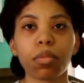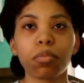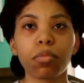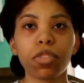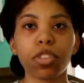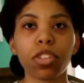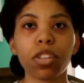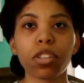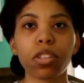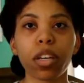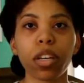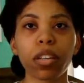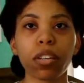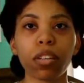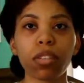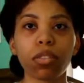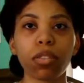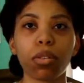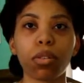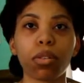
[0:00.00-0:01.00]
just like
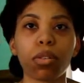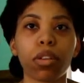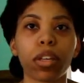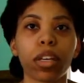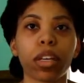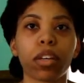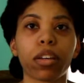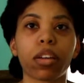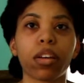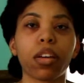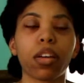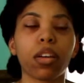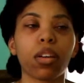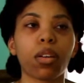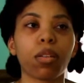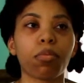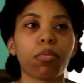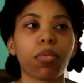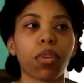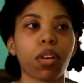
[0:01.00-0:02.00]
this whole like
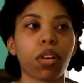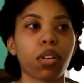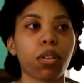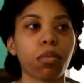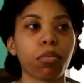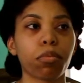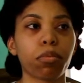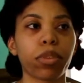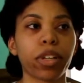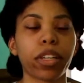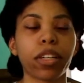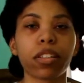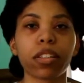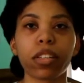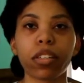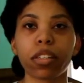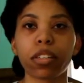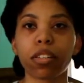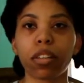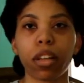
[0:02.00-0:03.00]

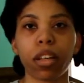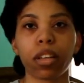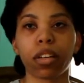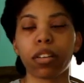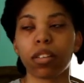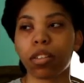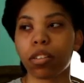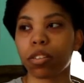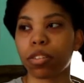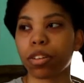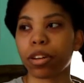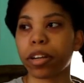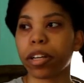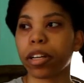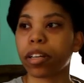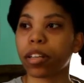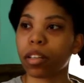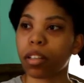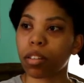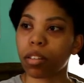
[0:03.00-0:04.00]
praising like a
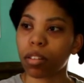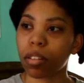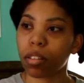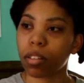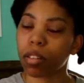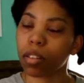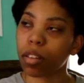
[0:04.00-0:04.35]
certain